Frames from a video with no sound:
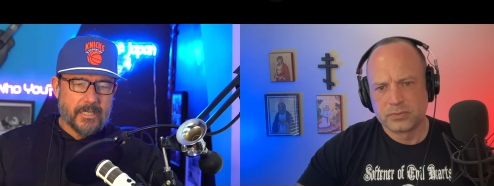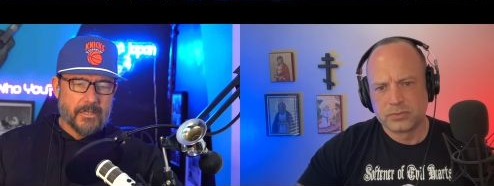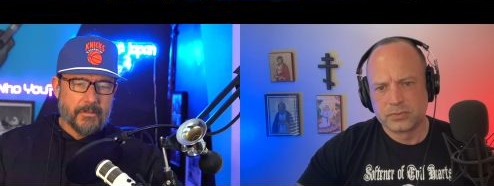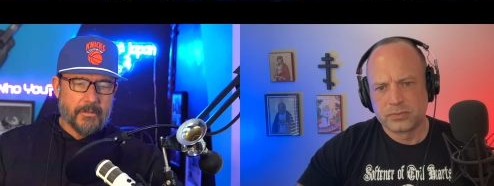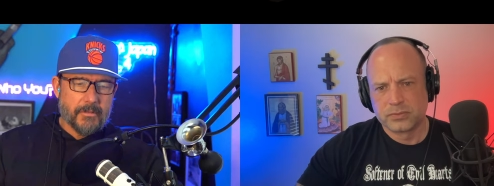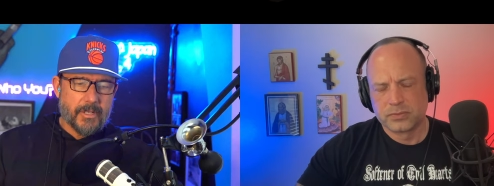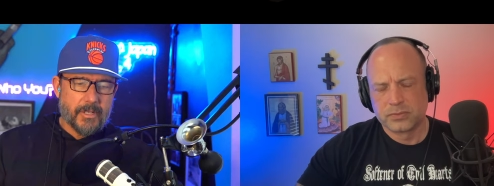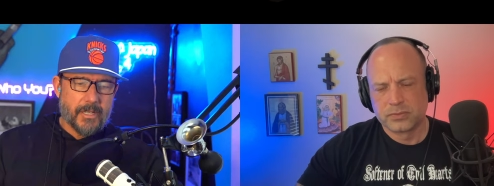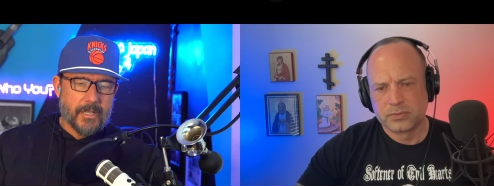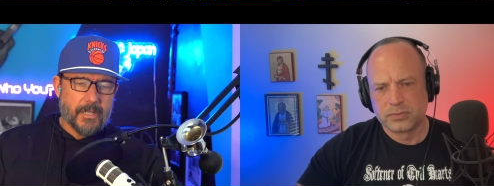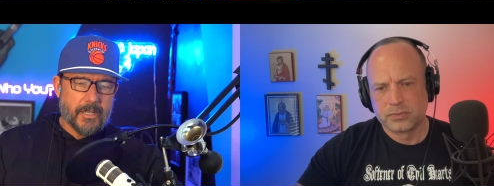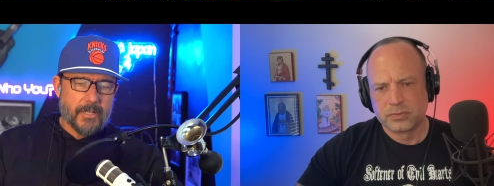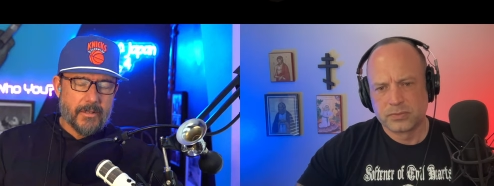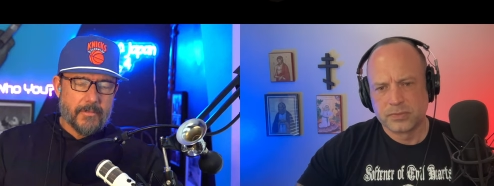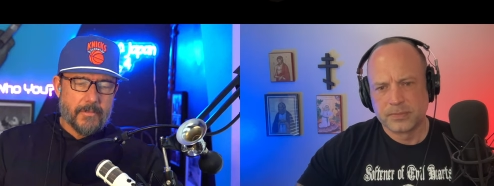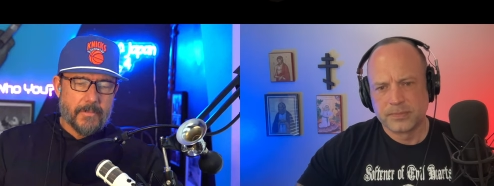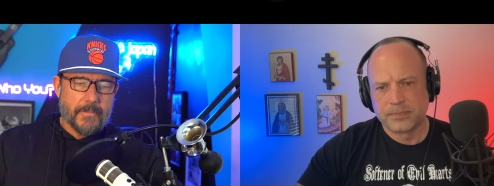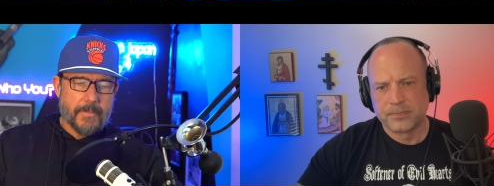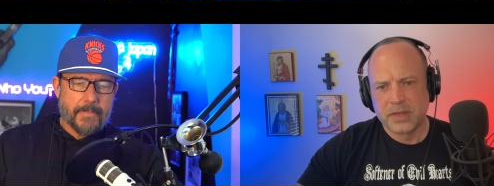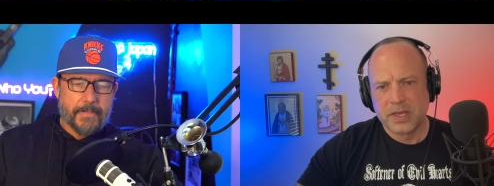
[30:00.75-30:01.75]
Speaker 1: Um,
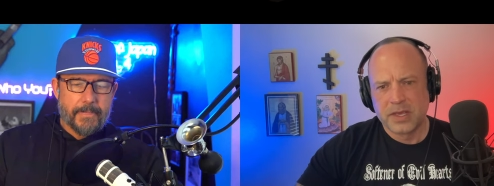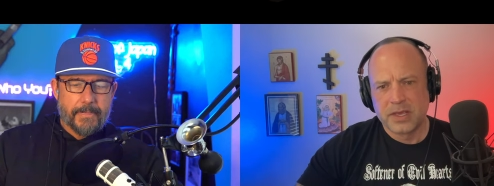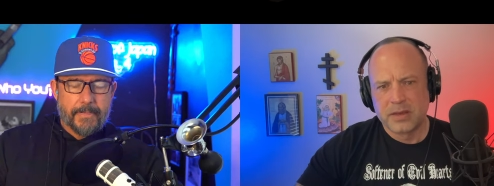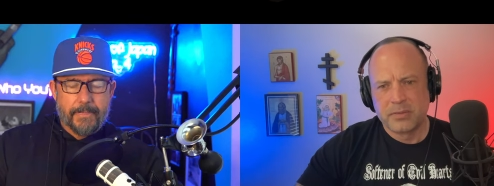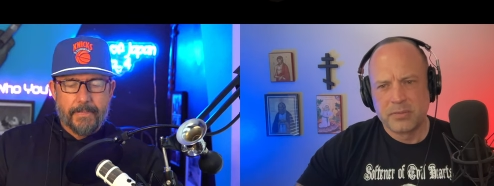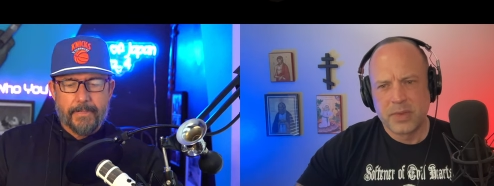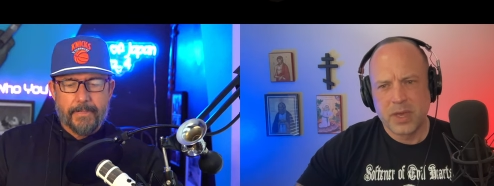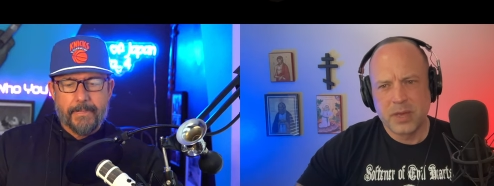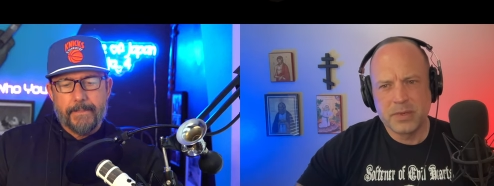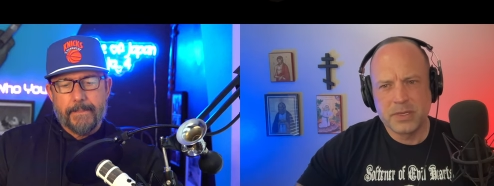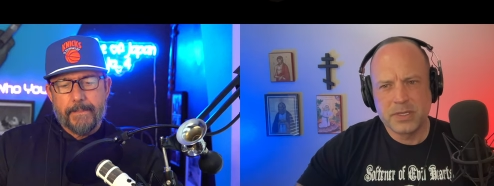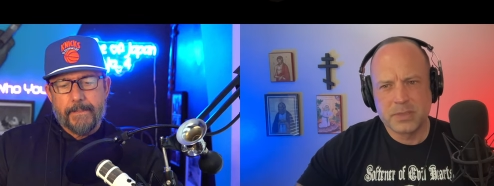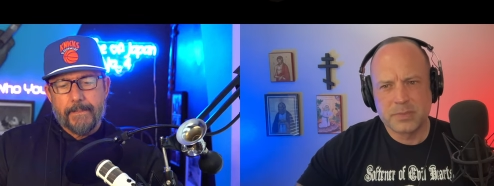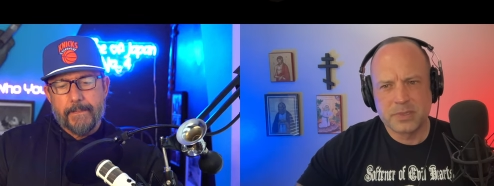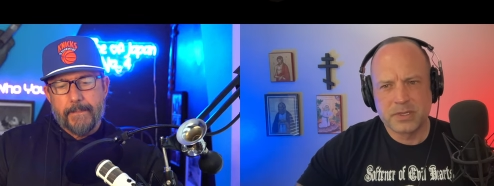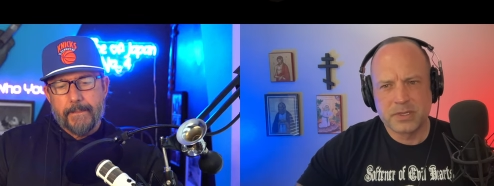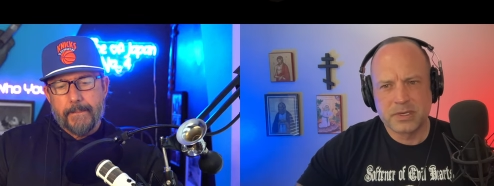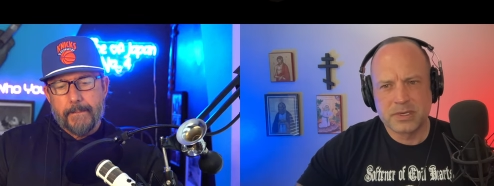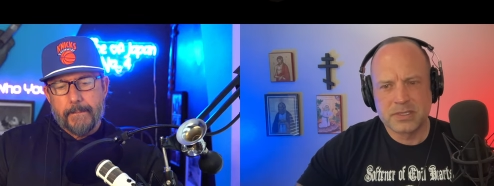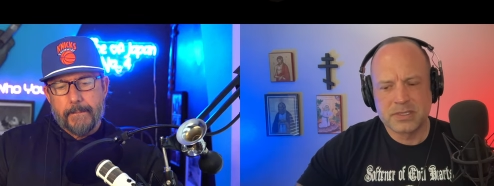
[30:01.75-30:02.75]
Maybe
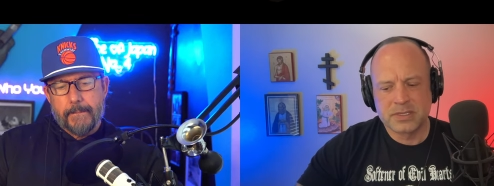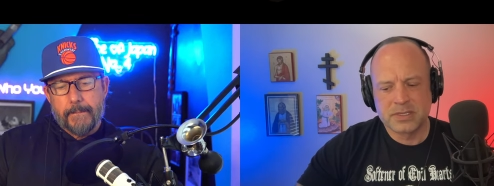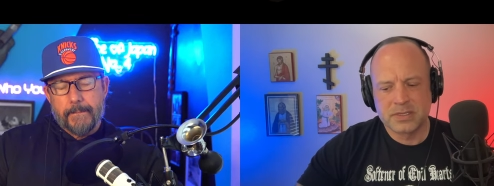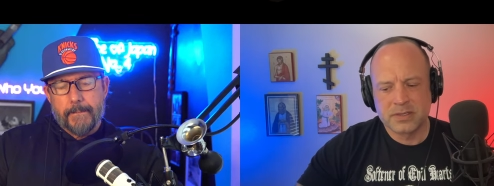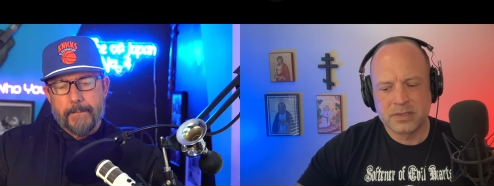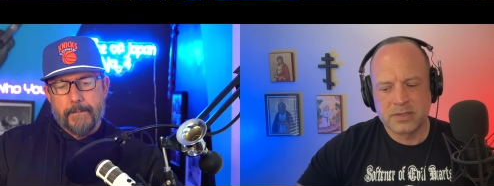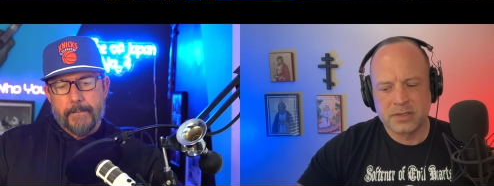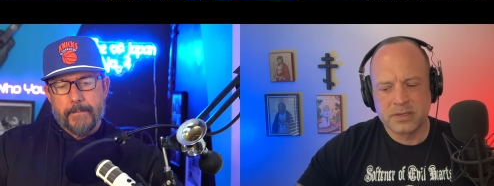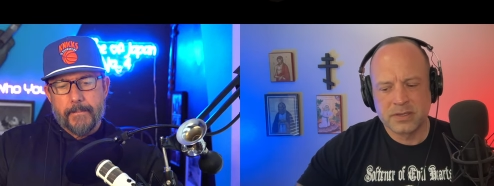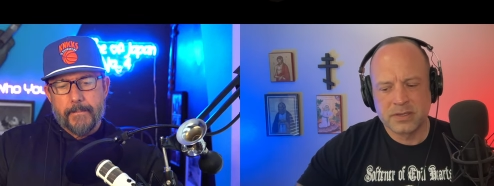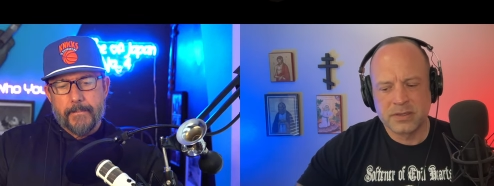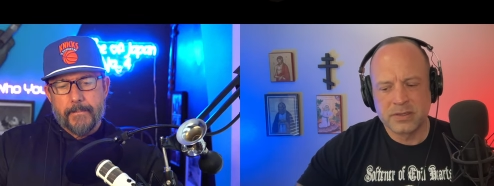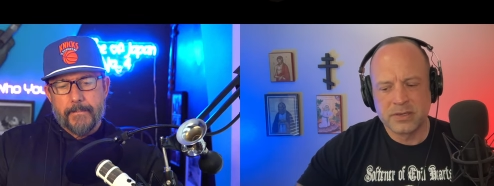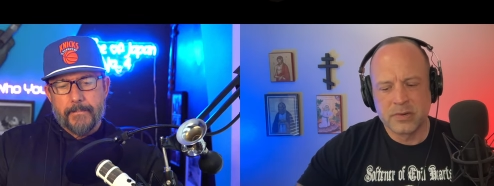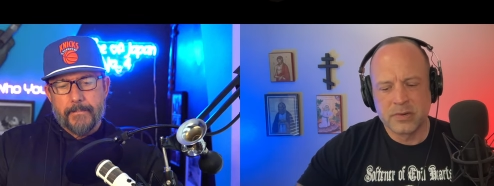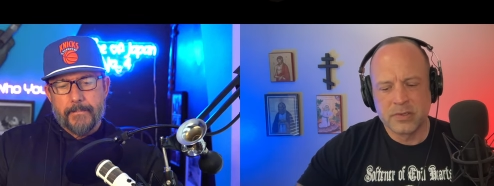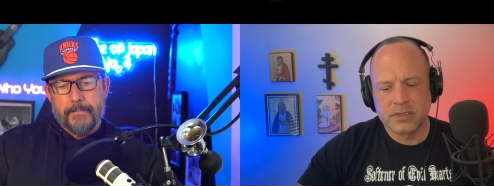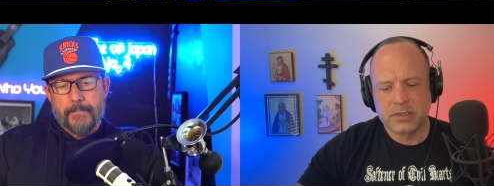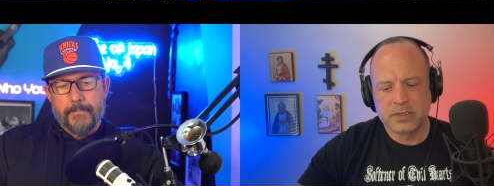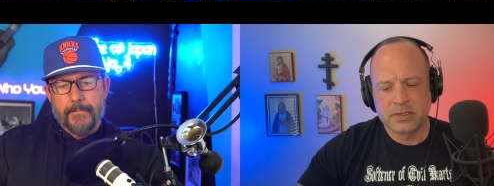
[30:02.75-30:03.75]
it's because you
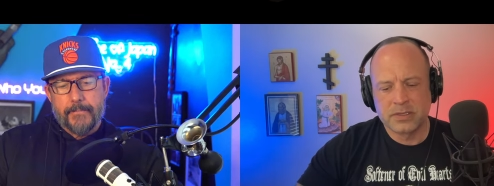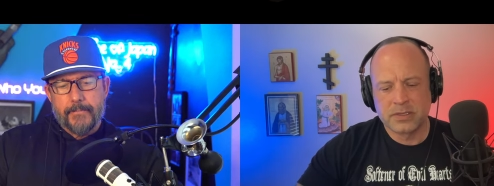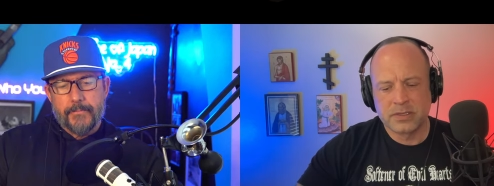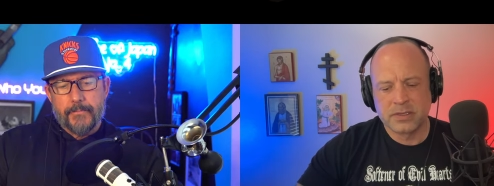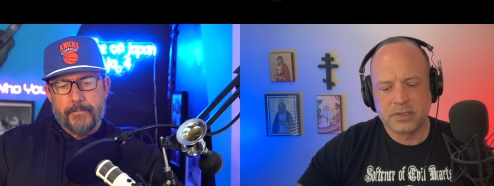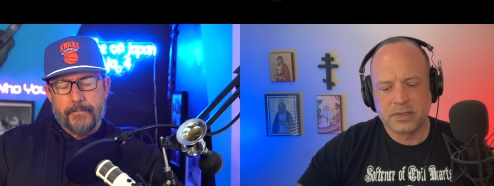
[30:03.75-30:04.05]
know, in